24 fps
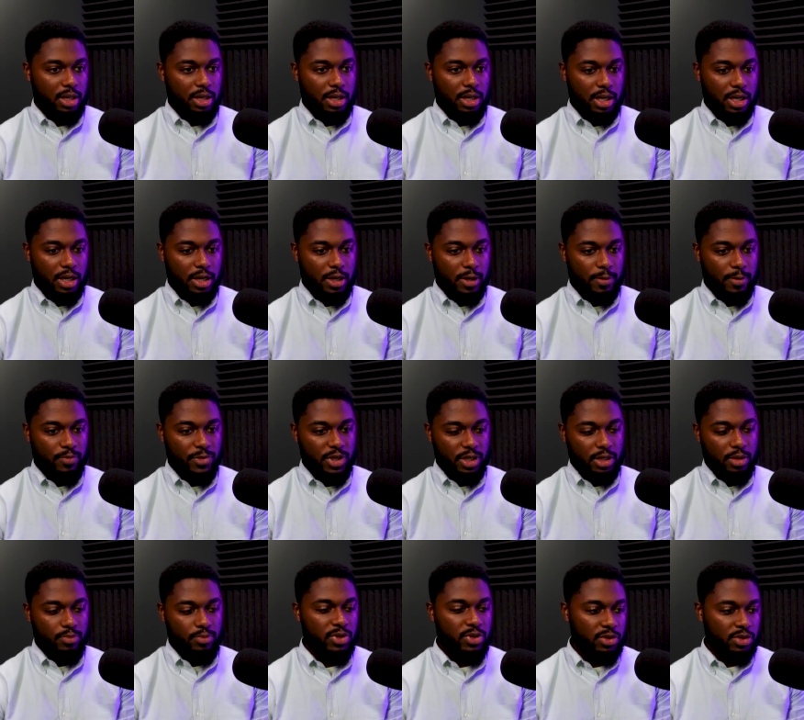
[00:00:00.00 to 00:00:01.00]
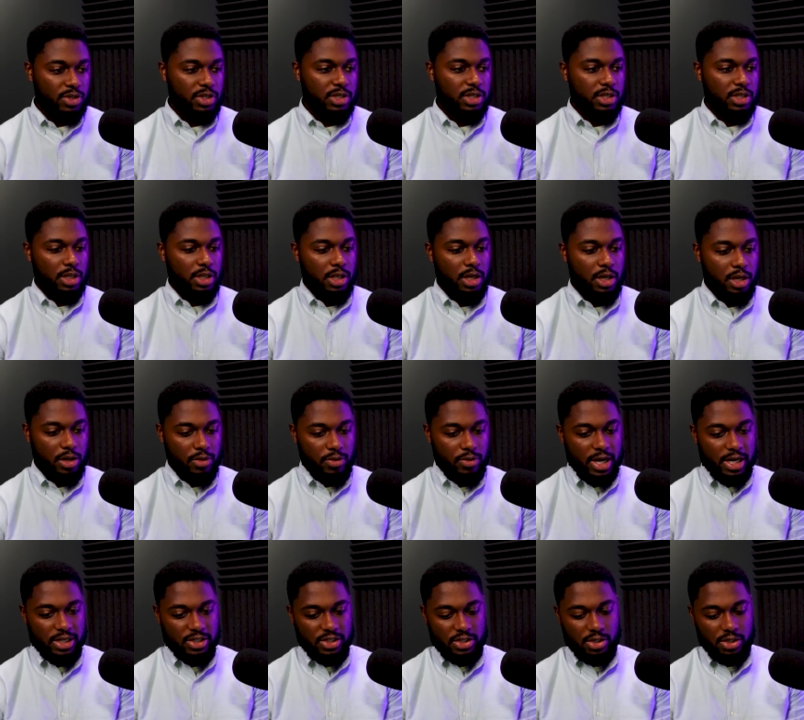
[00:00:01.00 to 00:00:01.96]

um, the computers to learn, right?